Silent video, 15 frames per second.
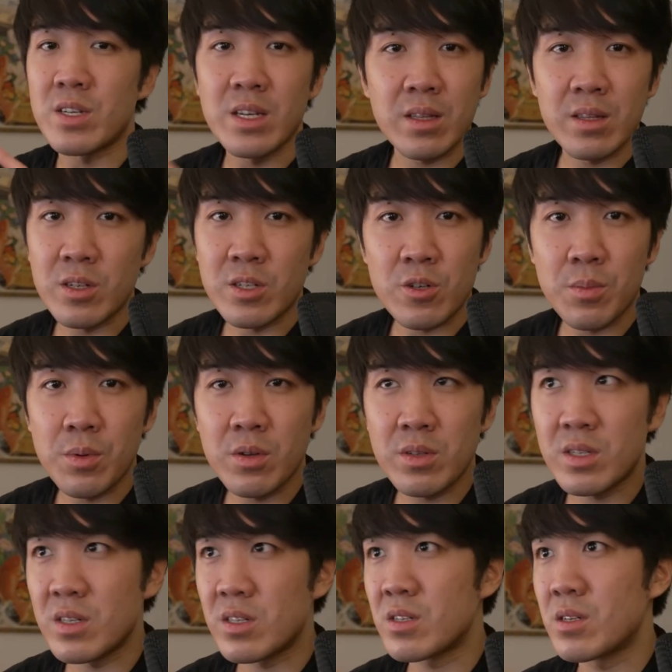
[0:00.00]
never did
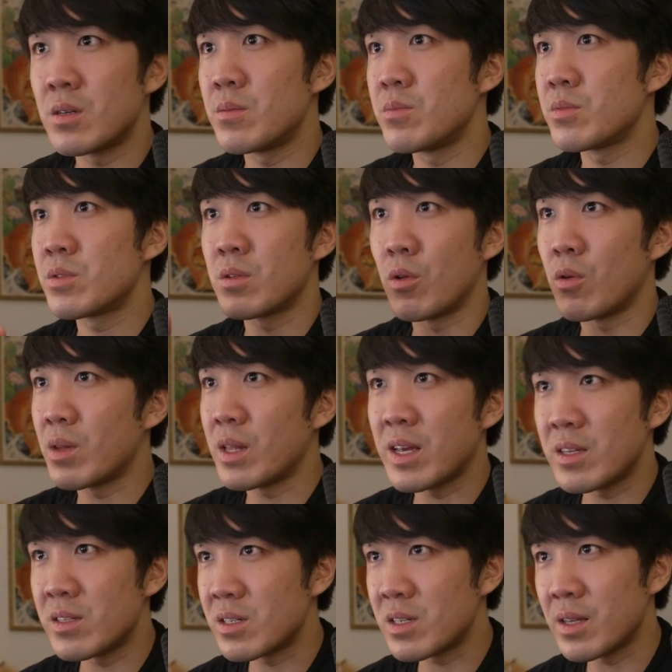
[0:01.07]
distributed systems, low
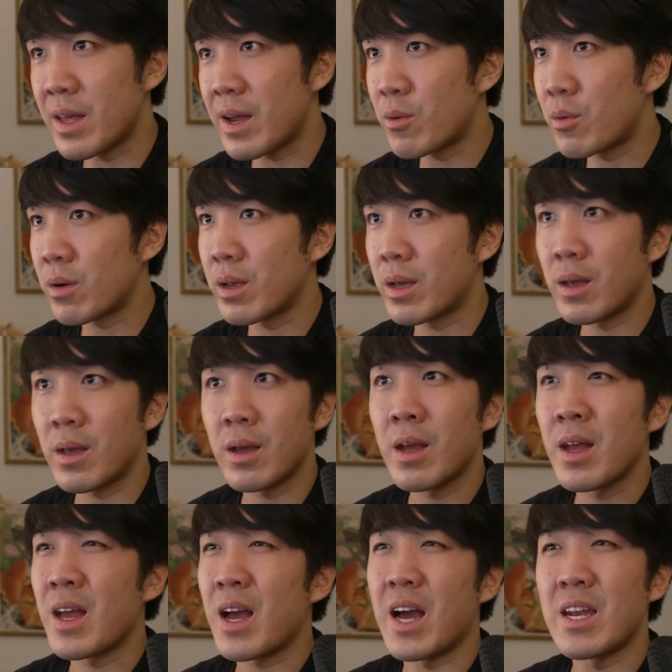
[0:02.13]
latency networking.
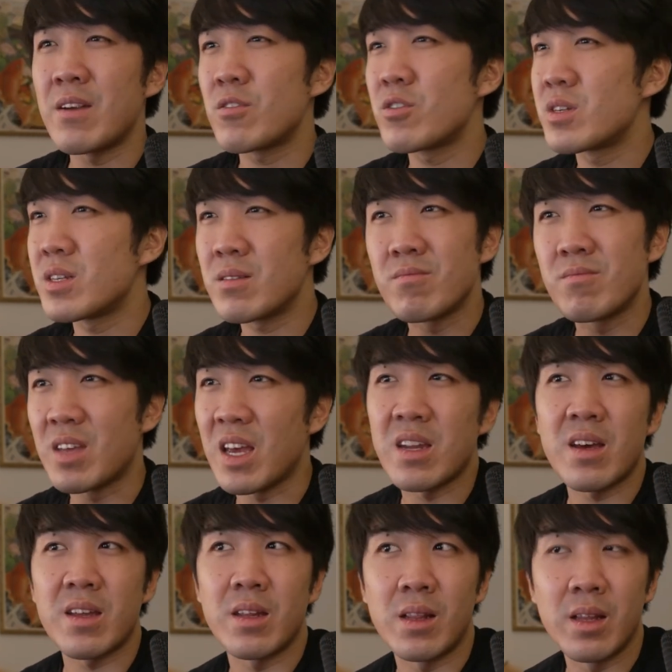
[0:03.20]
I never did
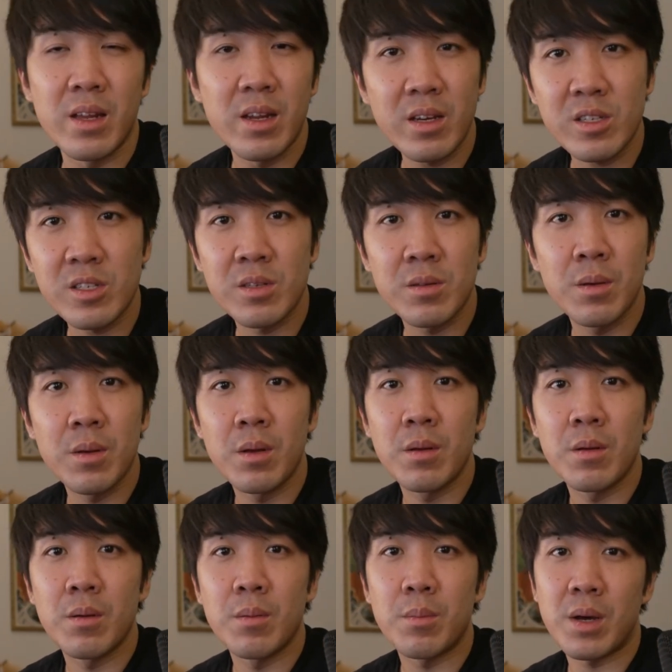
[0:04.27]
data analytics,
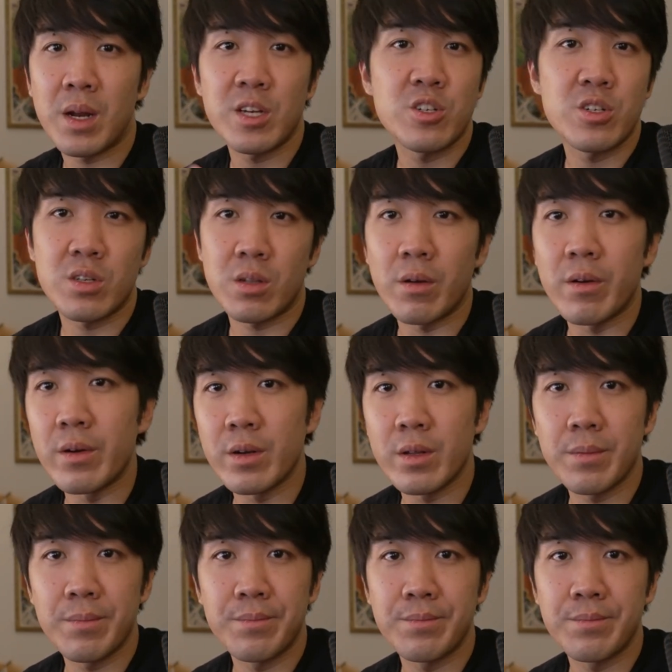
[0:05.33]
but I just learned.